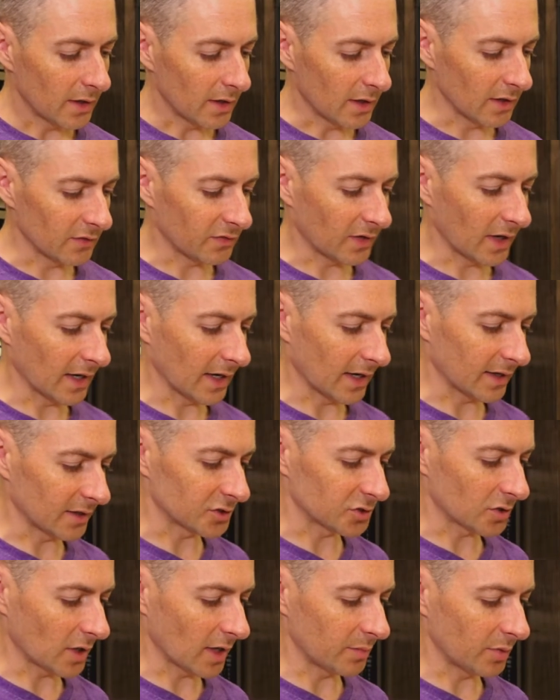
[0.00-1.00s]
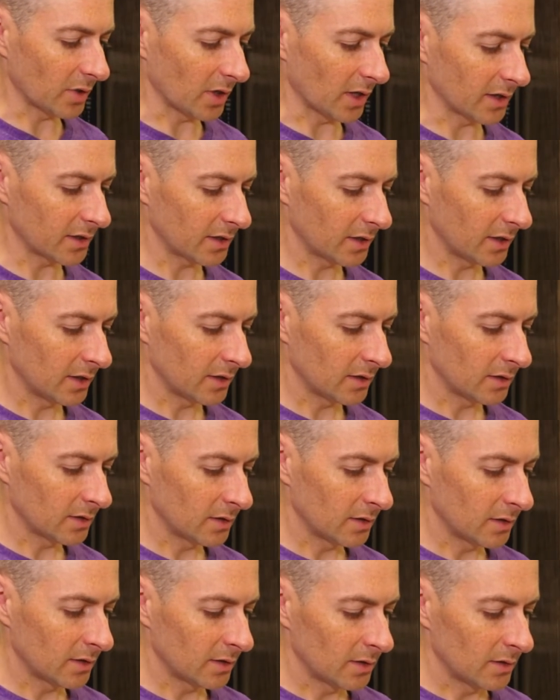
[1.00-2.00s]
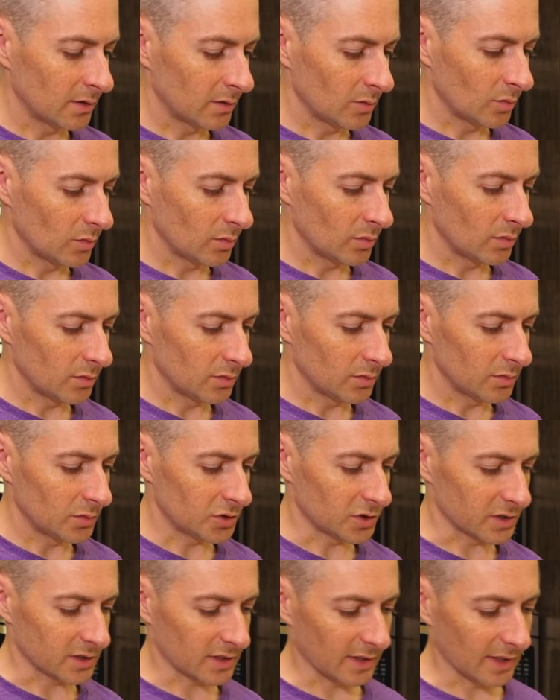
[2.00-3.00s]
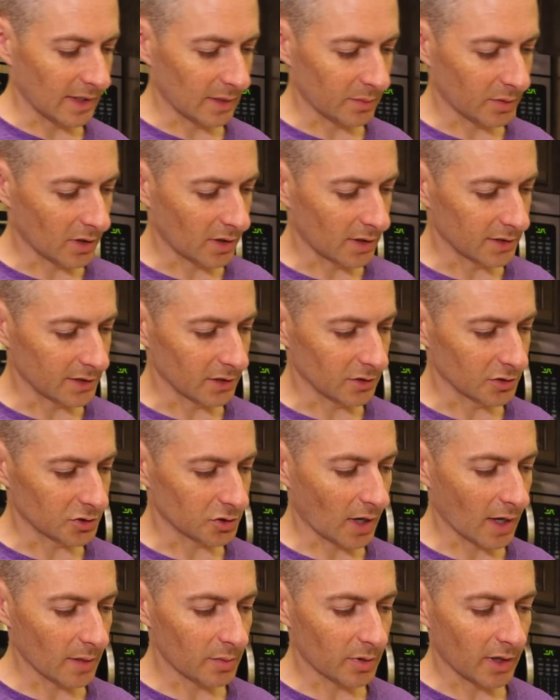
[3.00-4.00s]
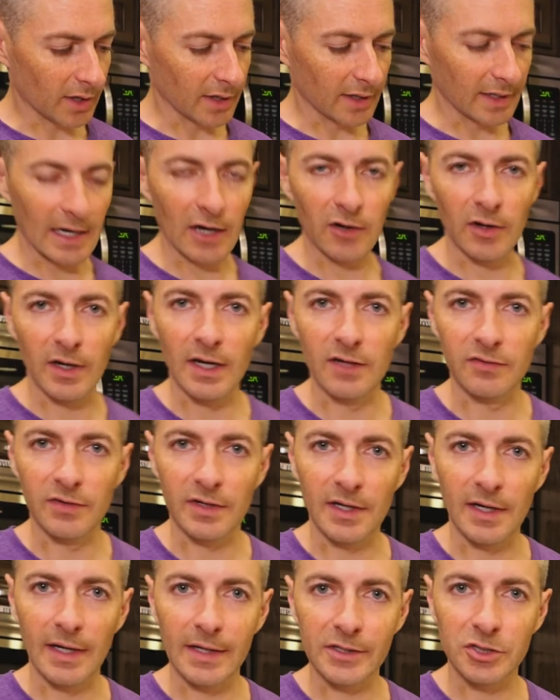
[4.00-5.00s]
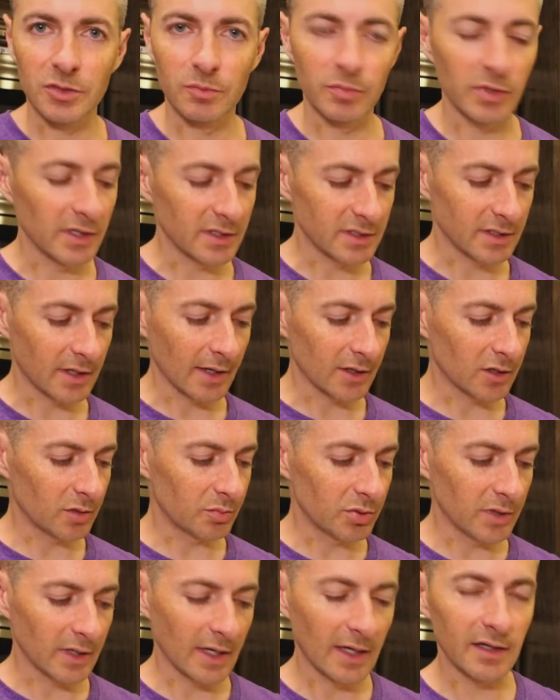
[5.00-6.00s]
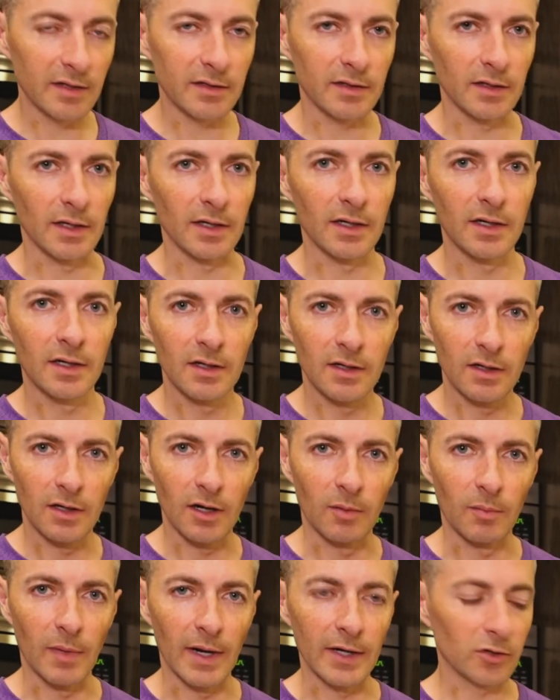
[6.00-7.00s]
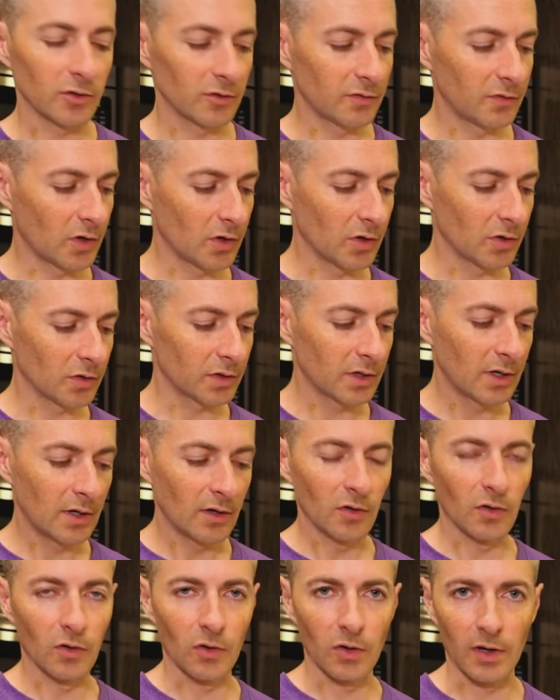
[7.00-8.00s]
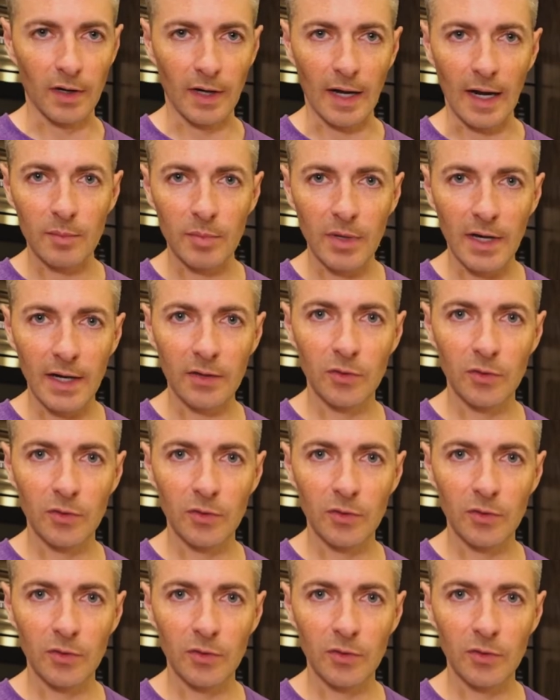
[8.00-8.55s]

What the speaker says: if I had a tripod, just clamp it onto your tripod, and now I have a connection piece that I could put anything, a microphone or an iPad